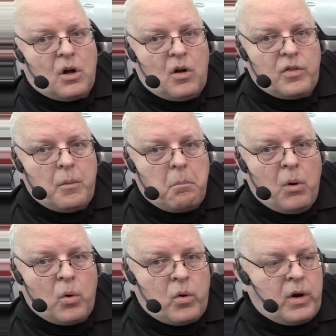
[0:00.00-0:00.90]
called the
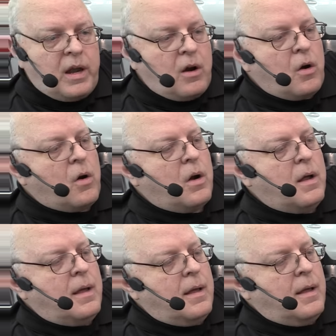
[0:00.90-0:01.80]
motor gear
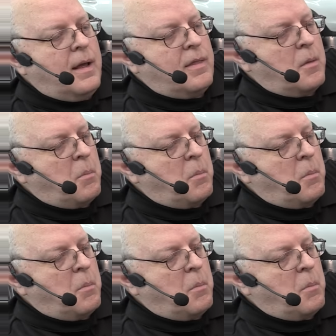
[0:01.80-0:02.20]
and the